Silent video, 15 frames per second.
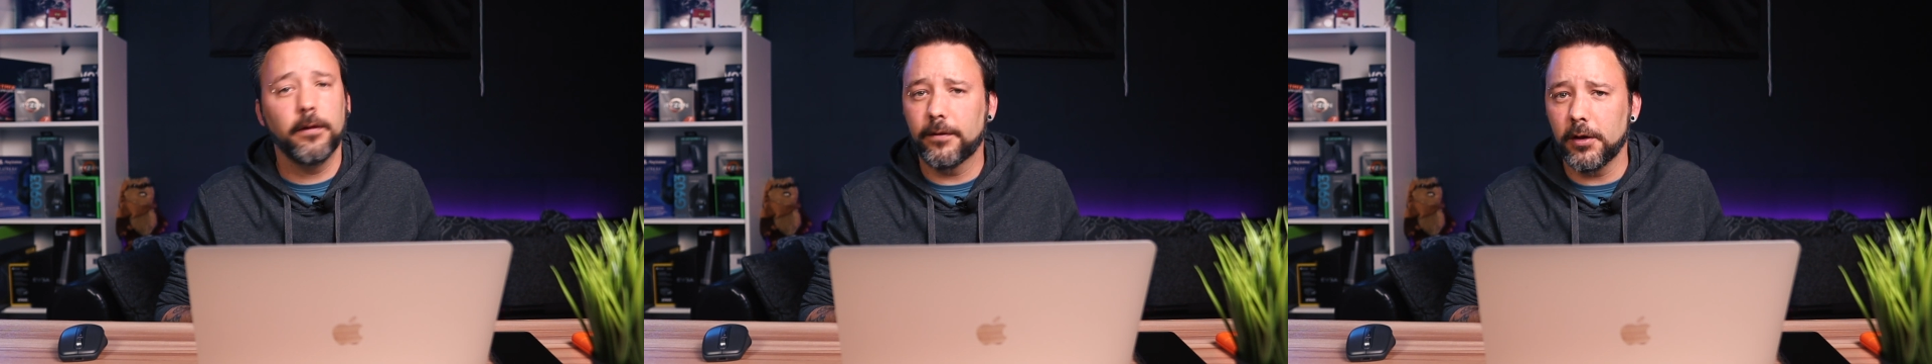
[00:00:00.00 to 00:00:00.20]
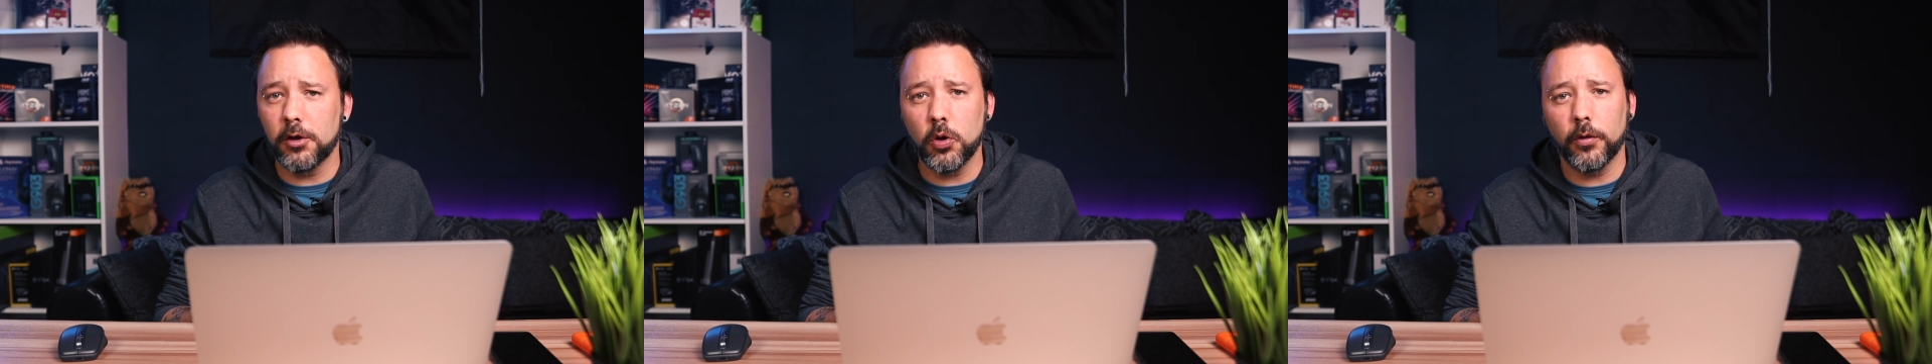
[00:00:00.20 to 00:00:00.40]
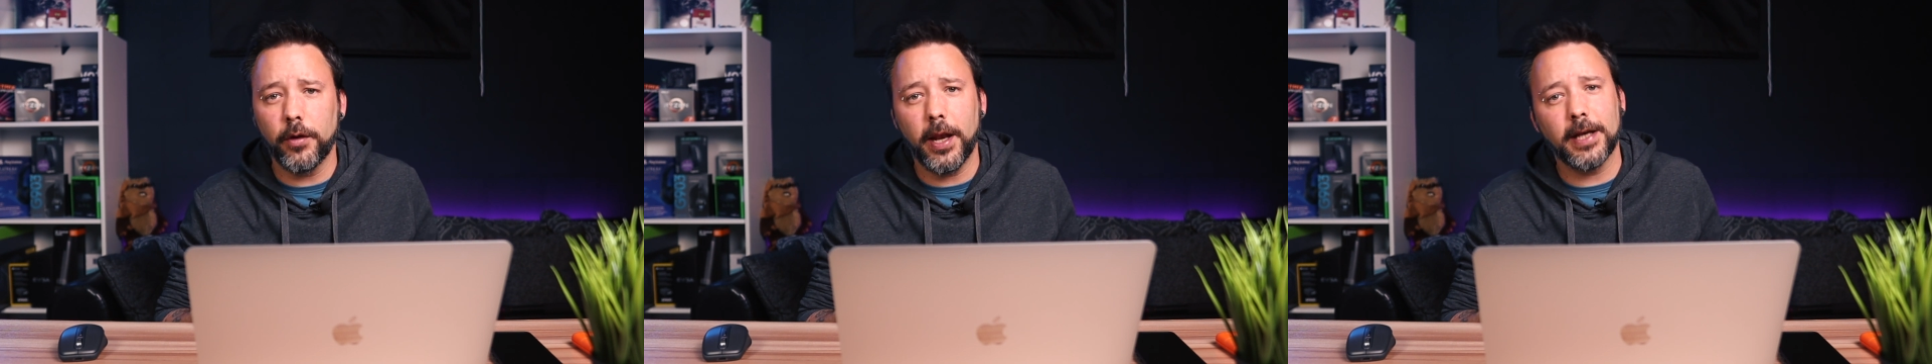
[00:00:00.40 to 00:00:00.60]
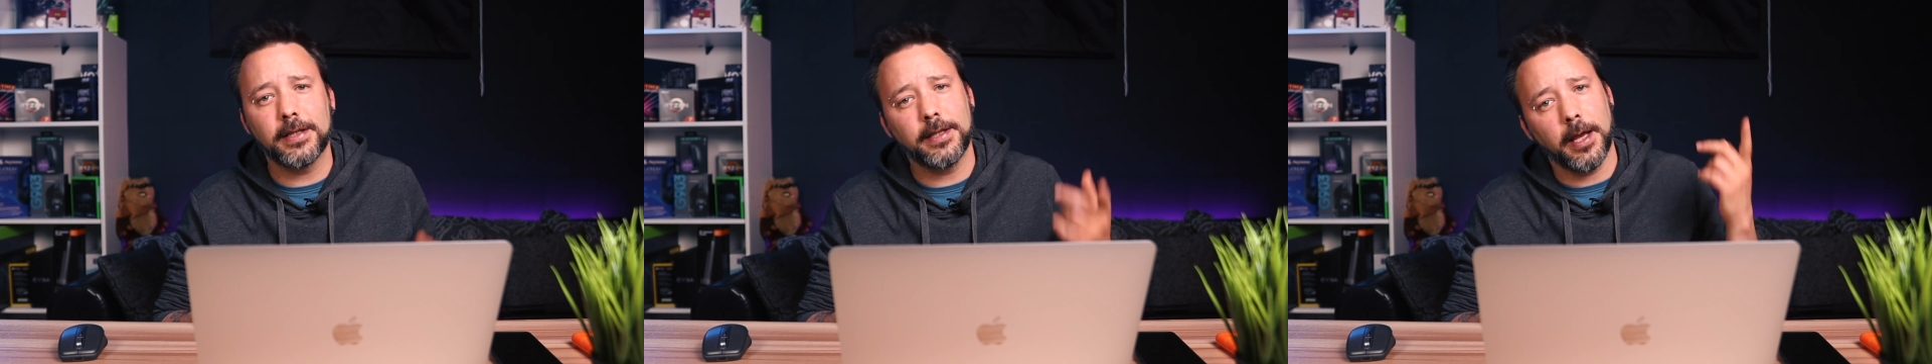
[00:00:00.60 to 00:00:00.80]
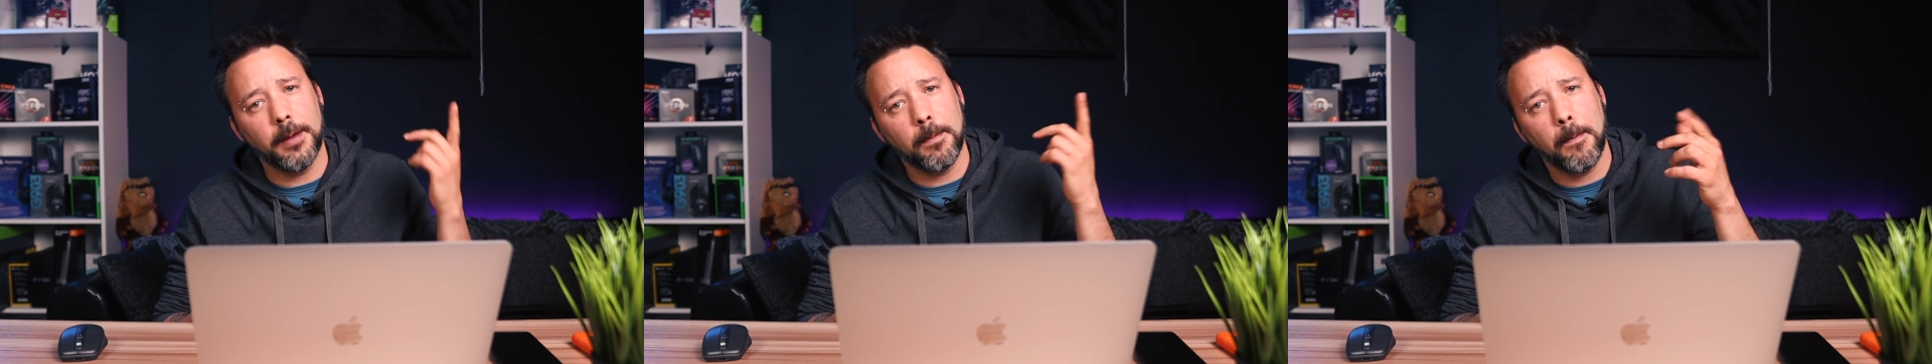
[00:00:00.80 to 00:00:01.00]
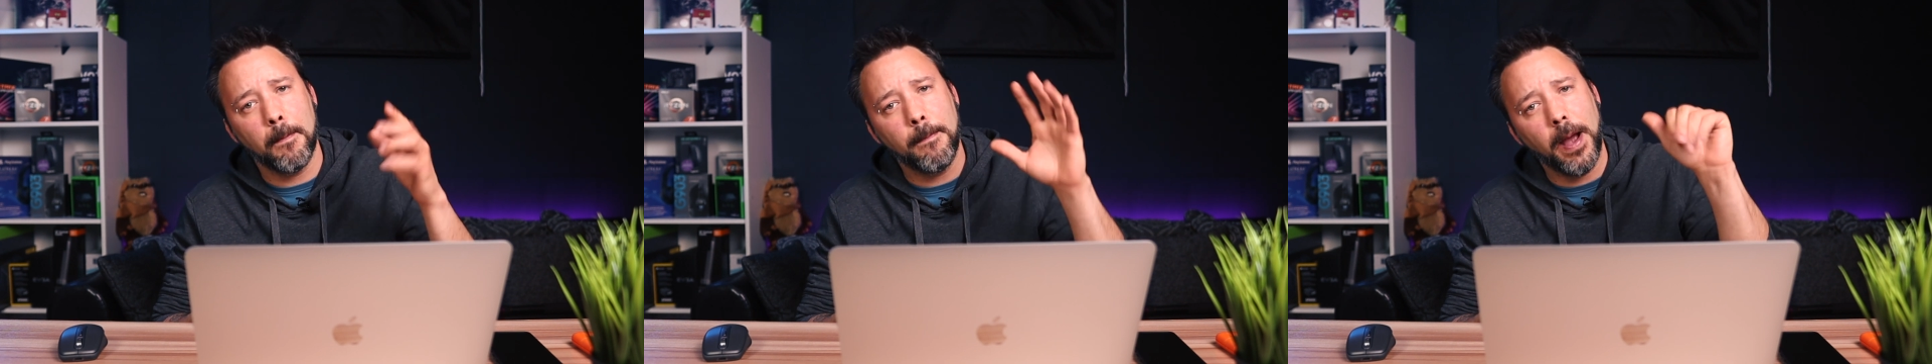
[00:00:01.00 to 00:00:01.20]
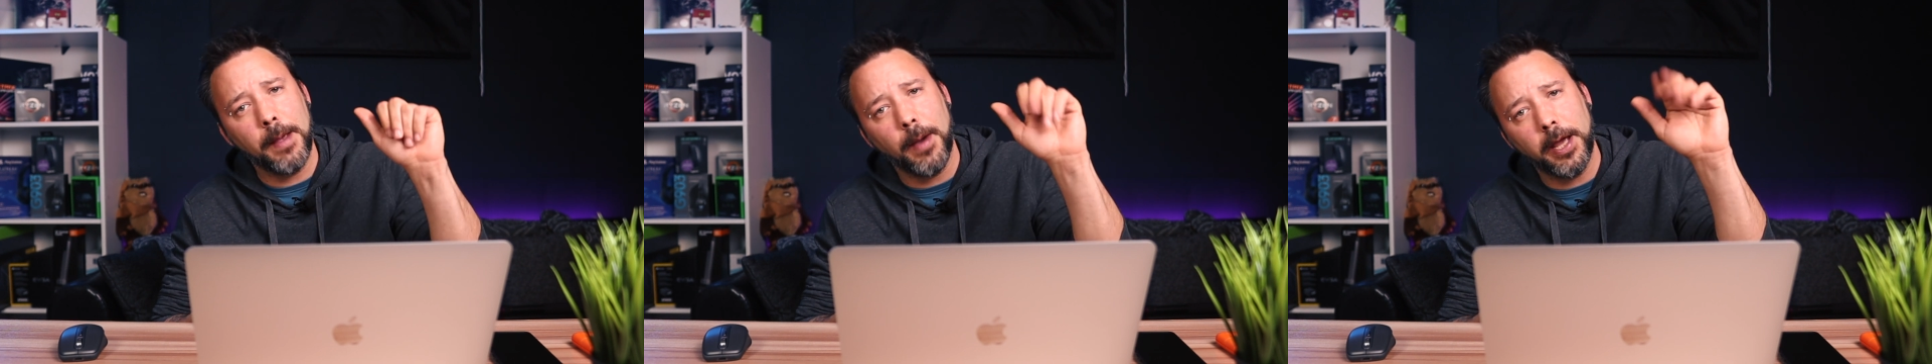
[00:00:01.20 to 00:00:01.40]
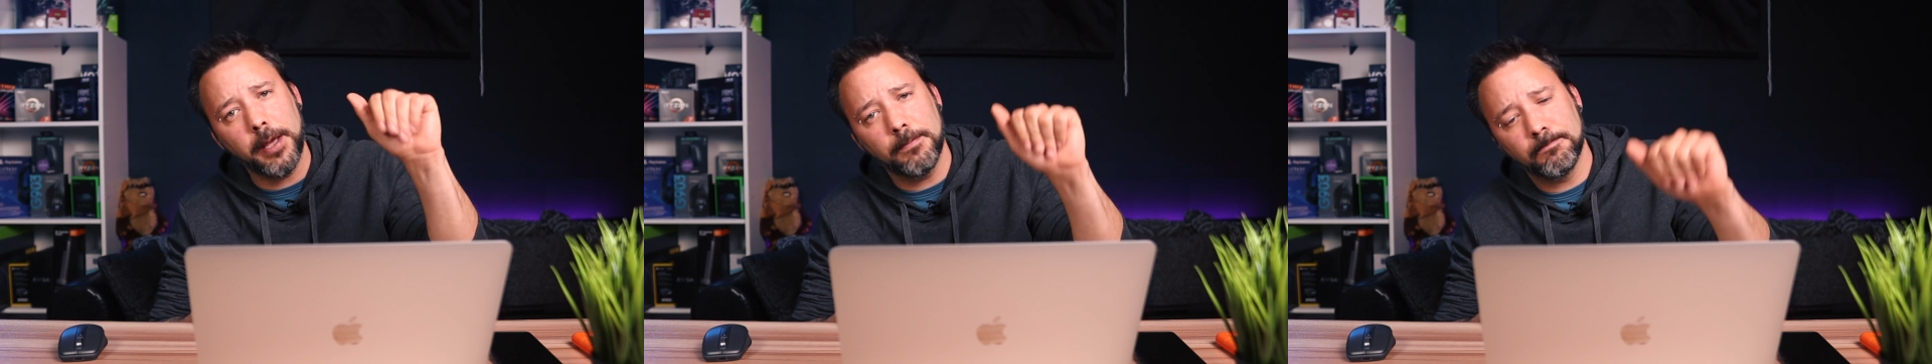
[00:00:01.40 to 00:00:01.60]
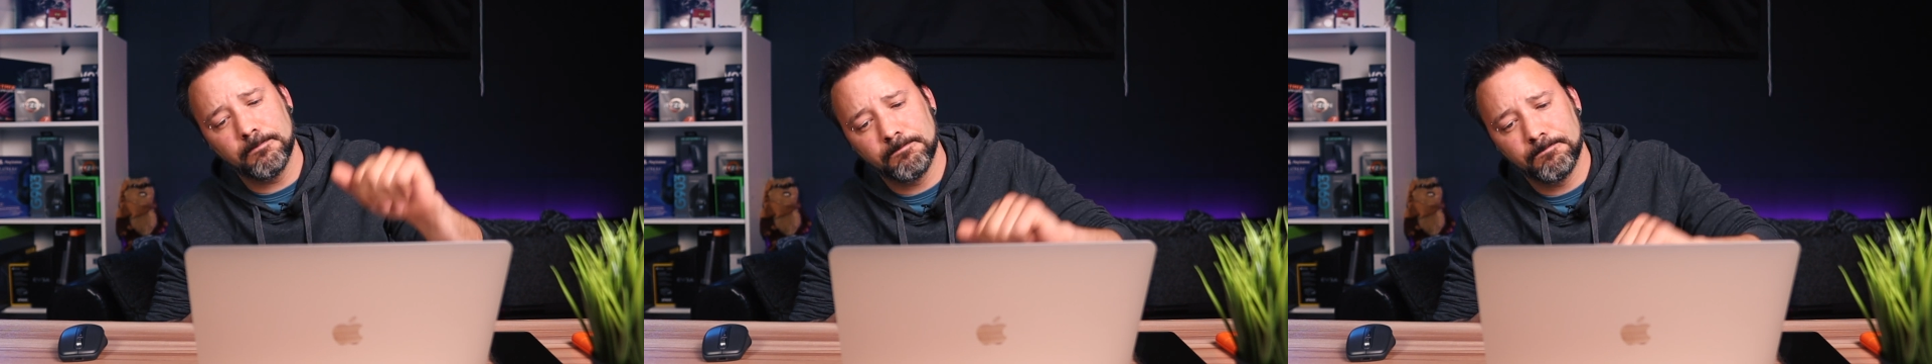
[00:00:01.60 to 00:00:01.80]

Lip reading: see you on the next time, bye bye!